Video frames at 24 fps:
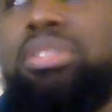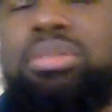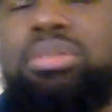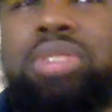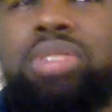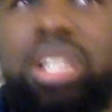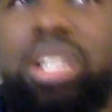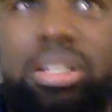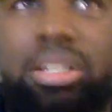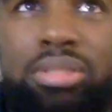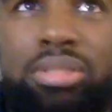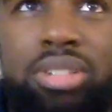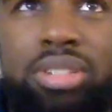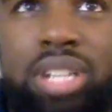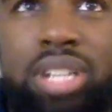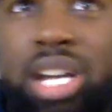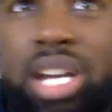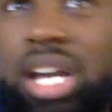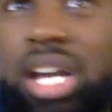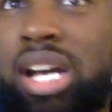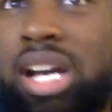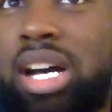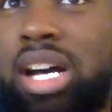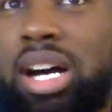or whatever.
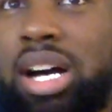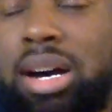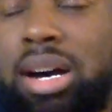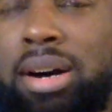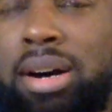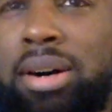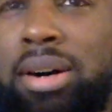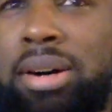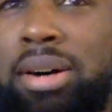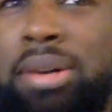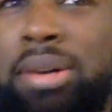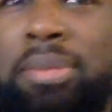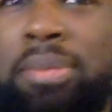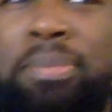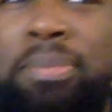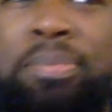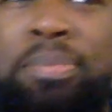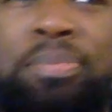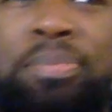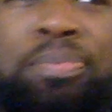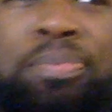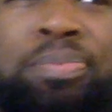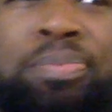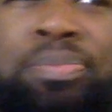
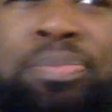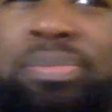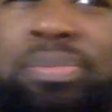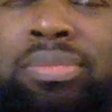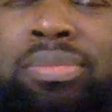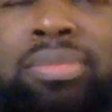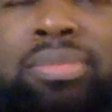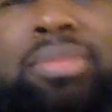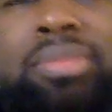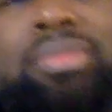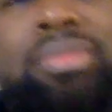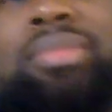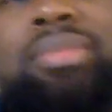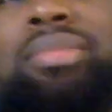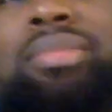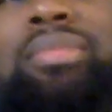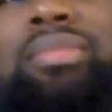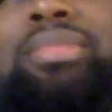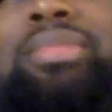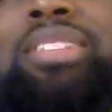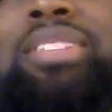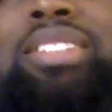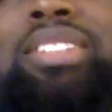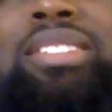Um,
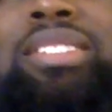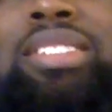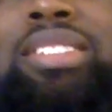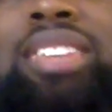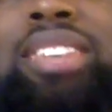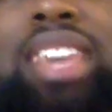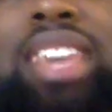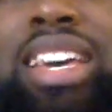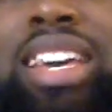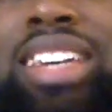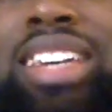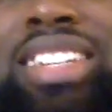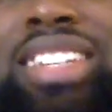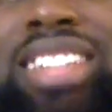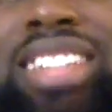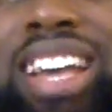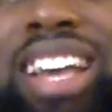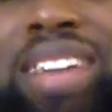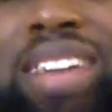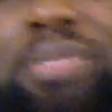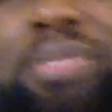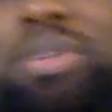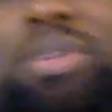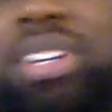yeah, and it's
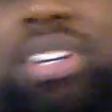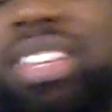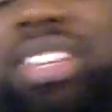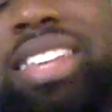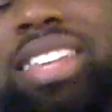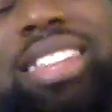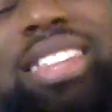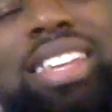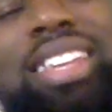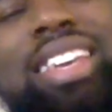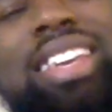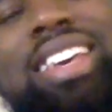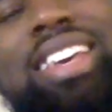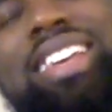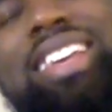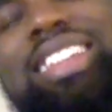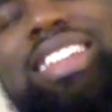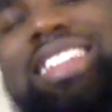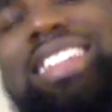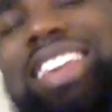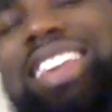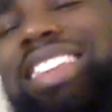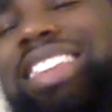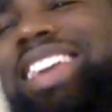kind of weird that they
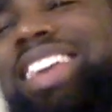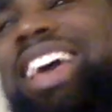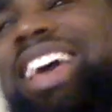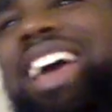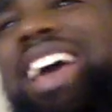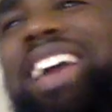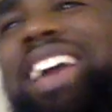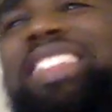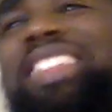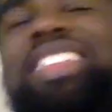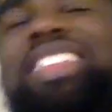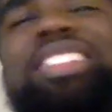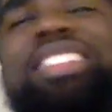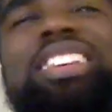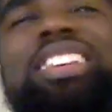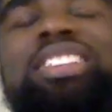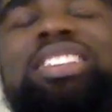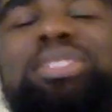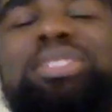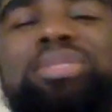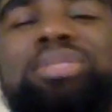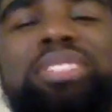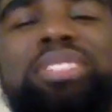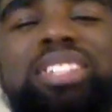that they
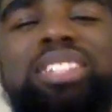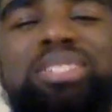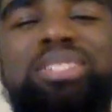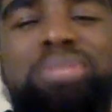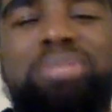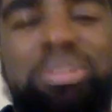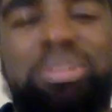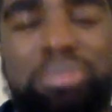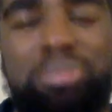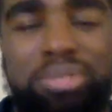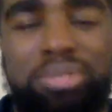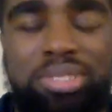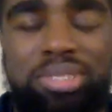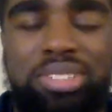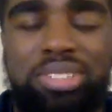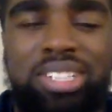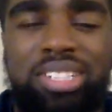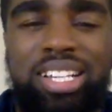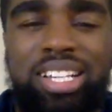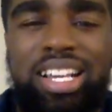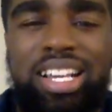use these people